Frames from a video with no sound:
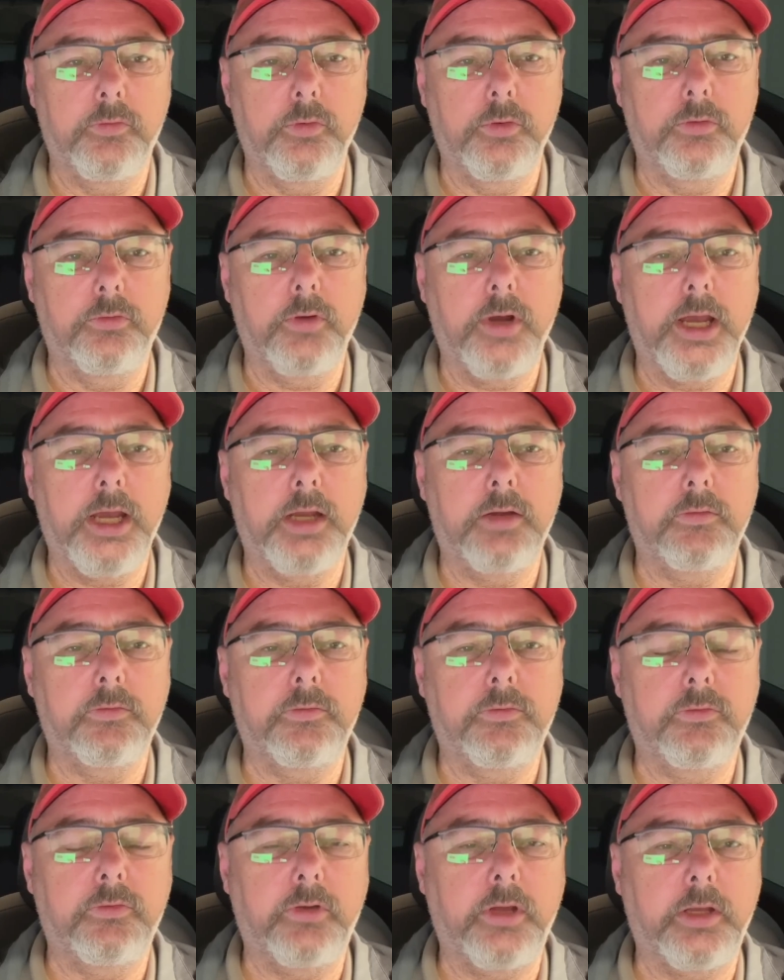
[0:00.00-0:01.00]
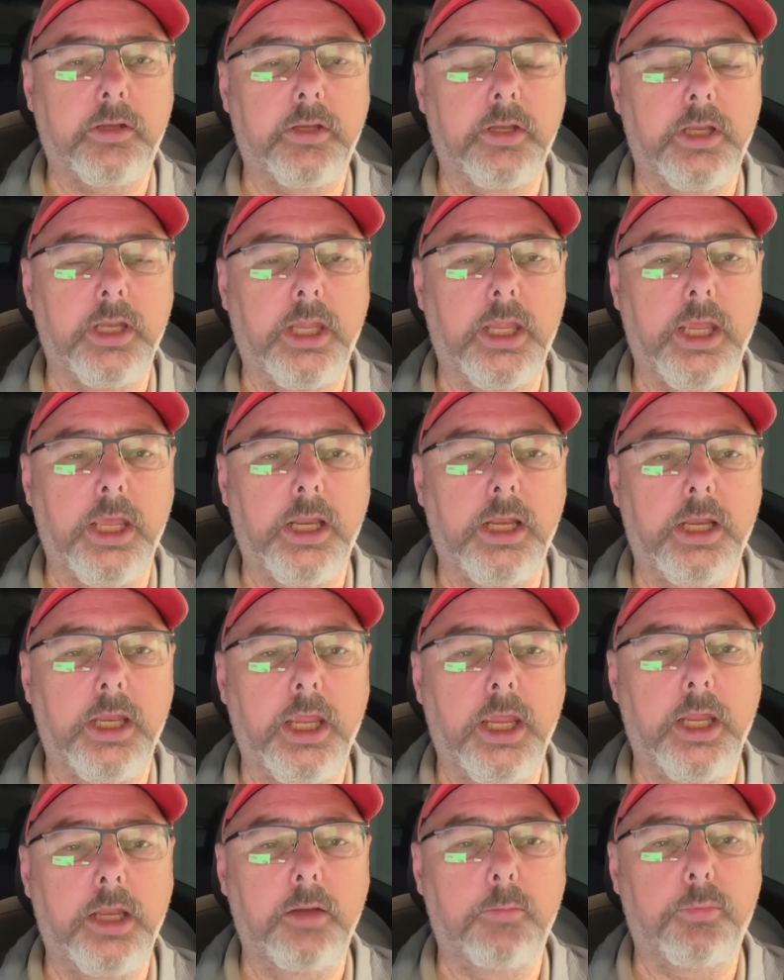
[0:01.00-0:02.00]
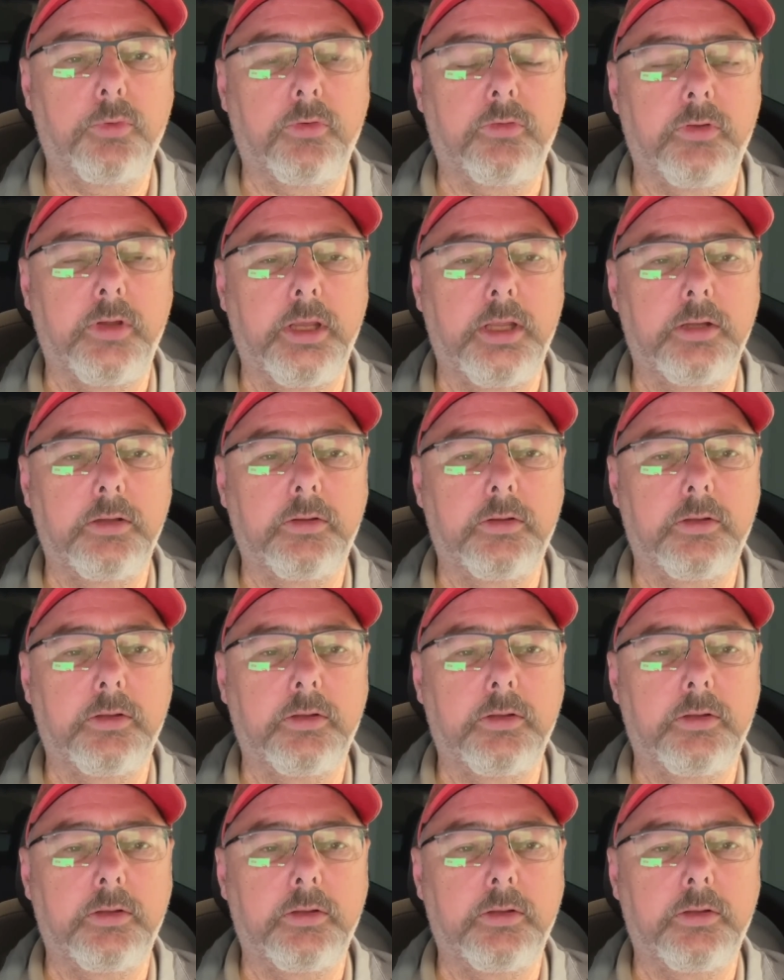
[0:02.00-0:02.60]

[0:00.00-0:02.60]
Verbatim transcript: a drive, checked it again at 80%.